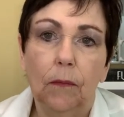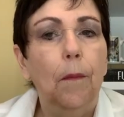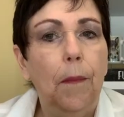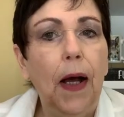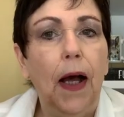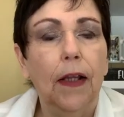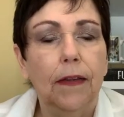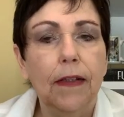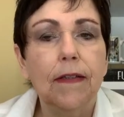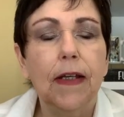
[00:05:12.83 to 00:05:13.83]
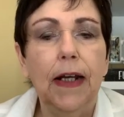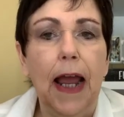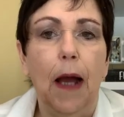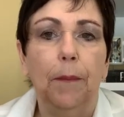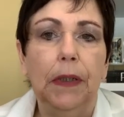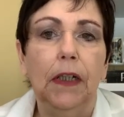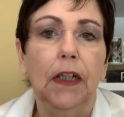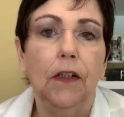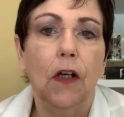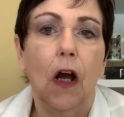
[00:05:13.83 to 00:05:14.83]
But this can happen
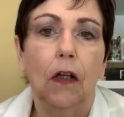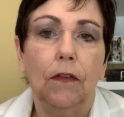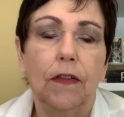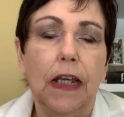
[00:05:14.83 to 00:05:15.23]
in dogs,